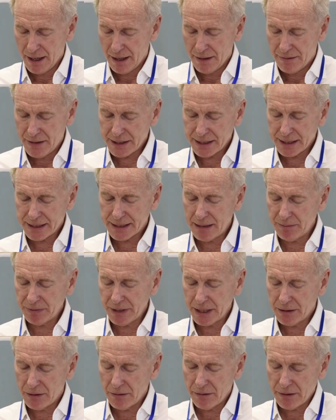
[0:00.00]
This is
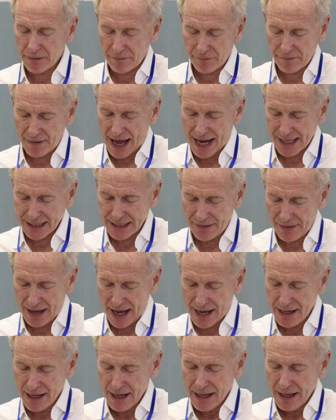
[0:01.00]
simply due to the fact
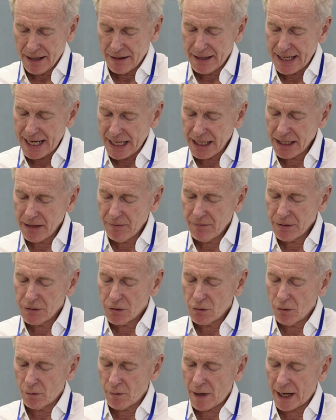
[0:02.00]
that the
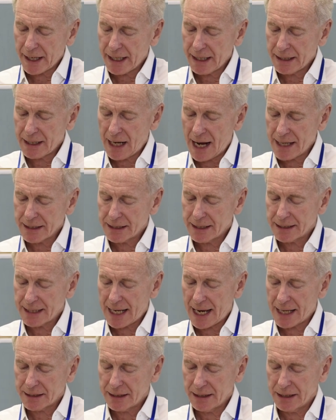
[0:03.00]
individual recognizes
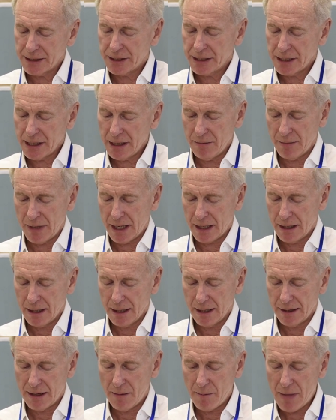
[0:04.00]
as legitimate
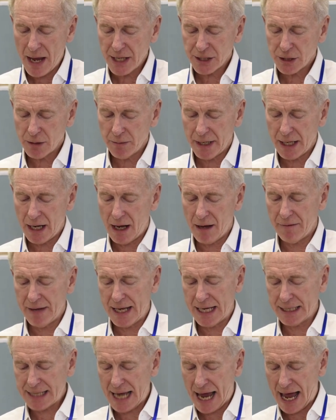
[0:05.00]
the measurement of
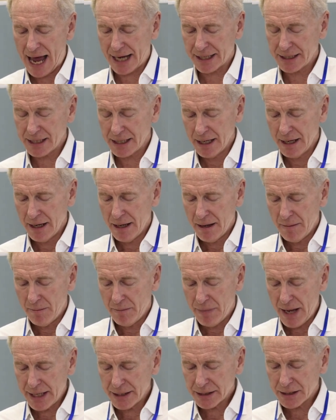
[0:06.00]
his act
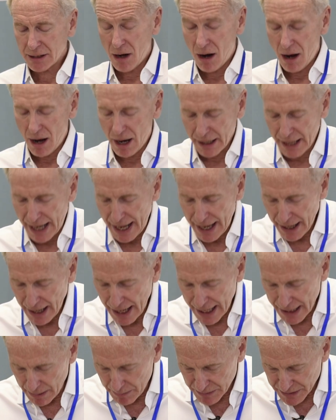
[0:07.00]
based on
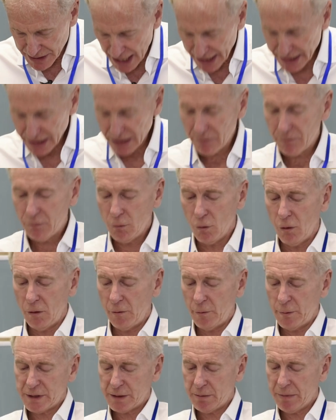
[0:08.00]
an objective
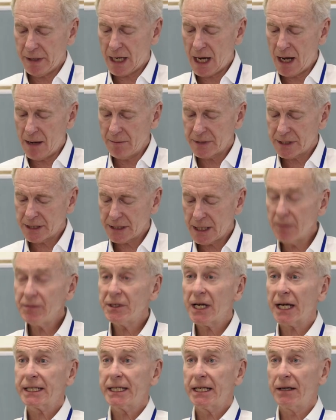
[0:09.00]
rule which becomes
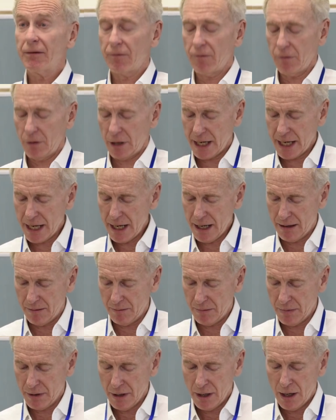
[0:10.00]
subjective for
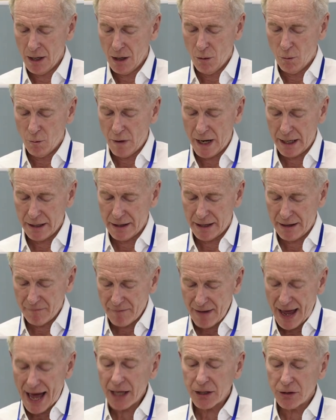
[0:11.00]
him when the
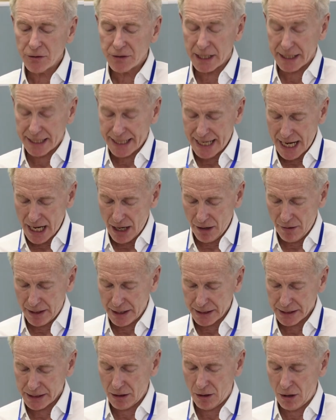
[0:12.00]
values it
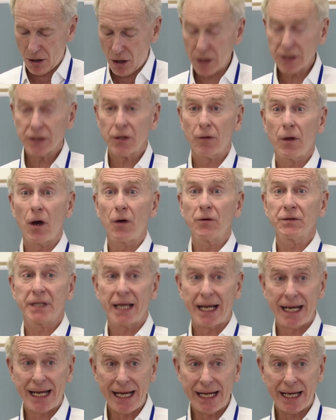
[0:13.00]
carries are also those
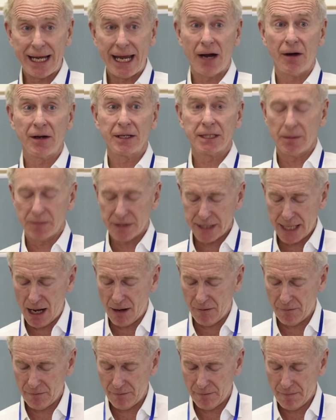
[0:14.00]
that he carries
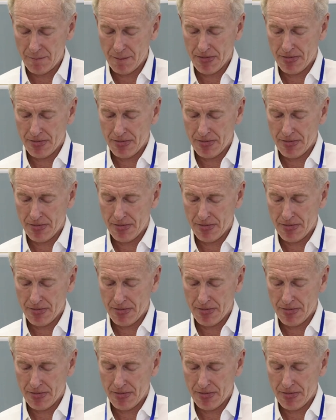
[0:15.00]
himself.